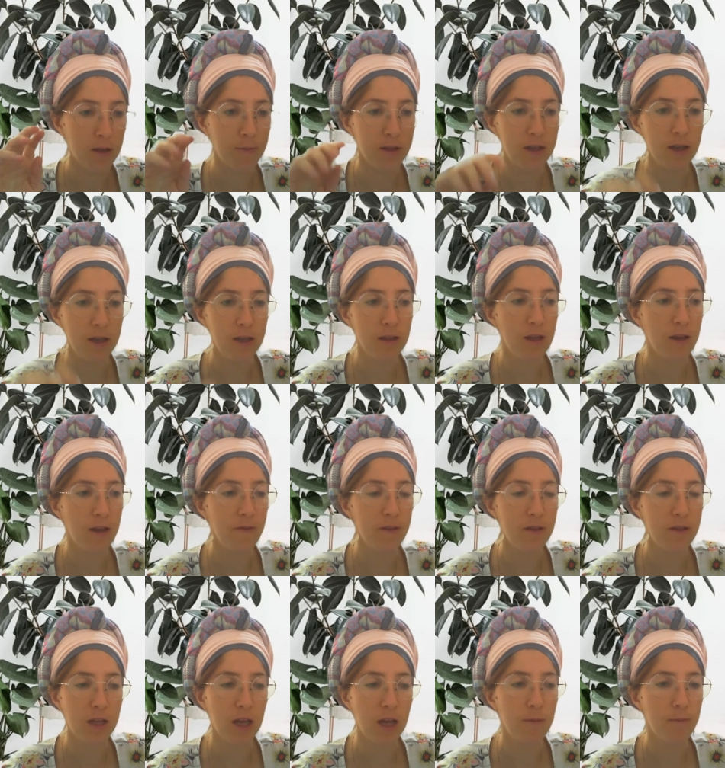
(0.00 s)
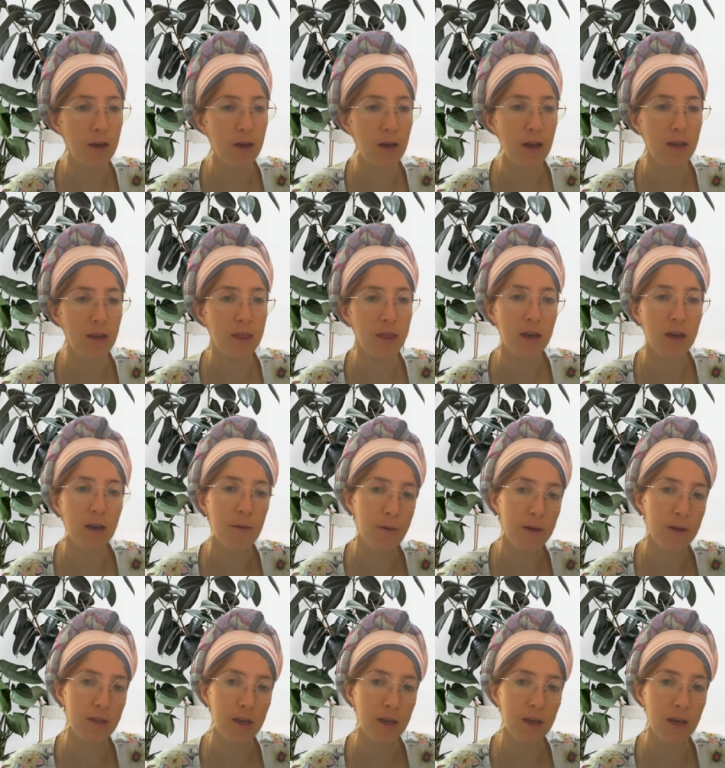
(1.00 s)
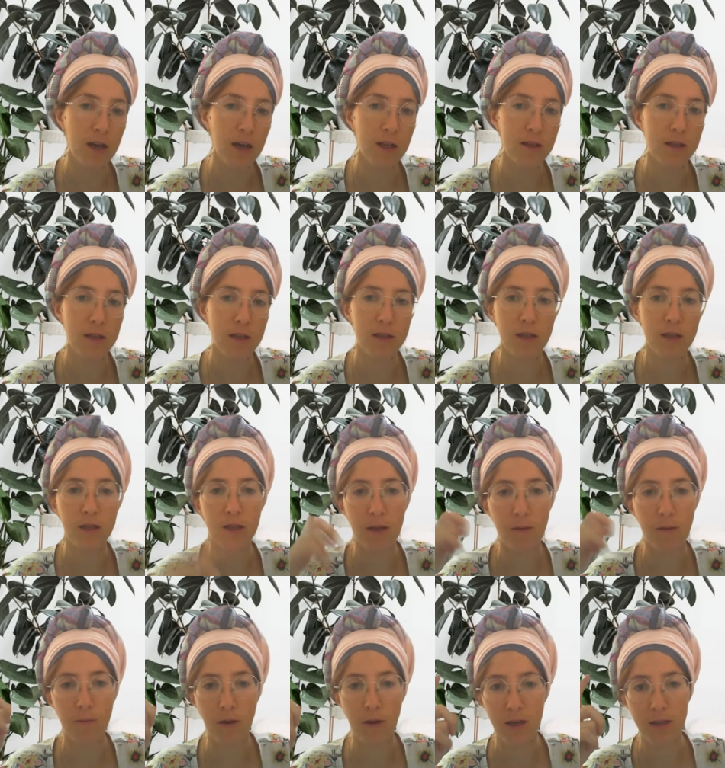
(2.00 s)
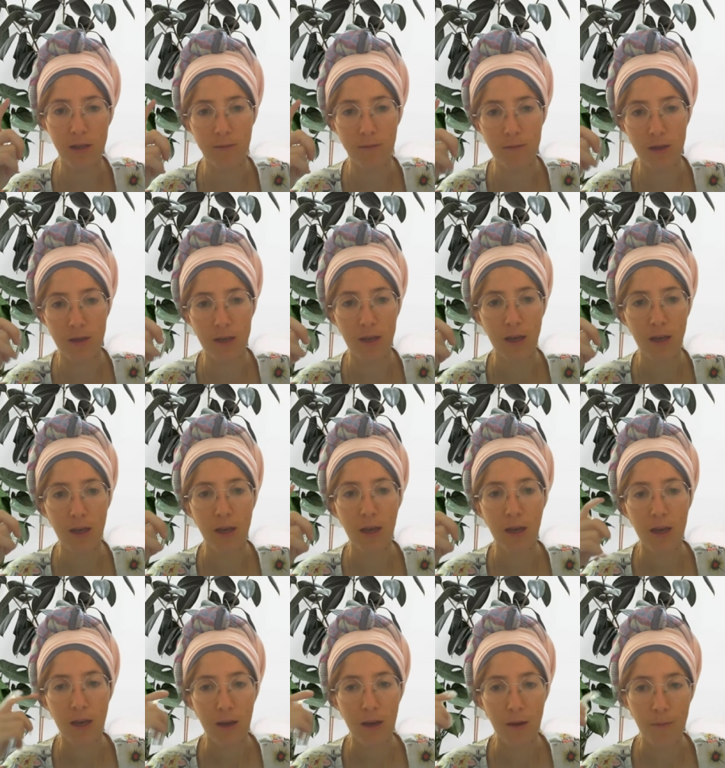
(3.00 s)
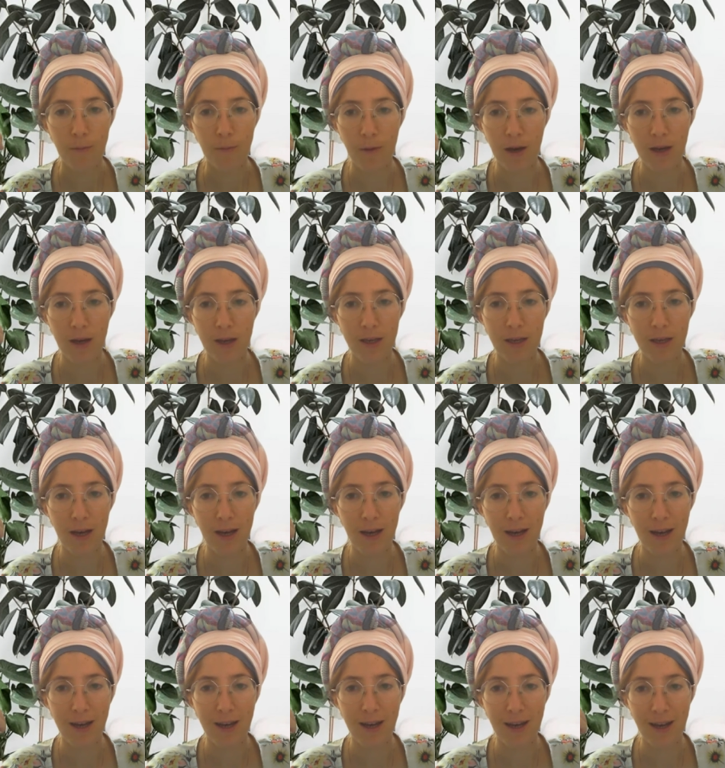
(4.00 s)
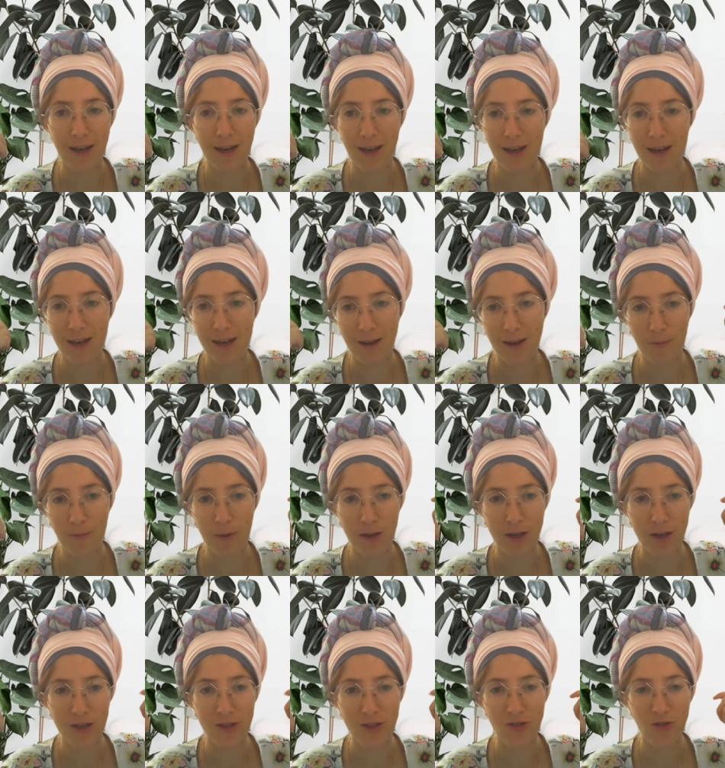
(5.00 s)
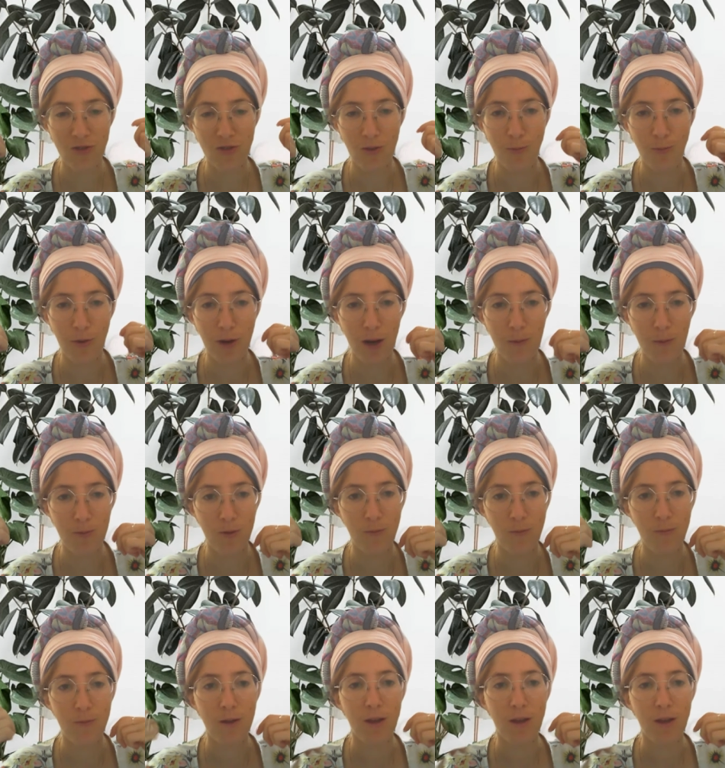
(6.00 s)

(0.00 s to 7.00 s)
But then every time I think about the cat, then it reminds me my original problem.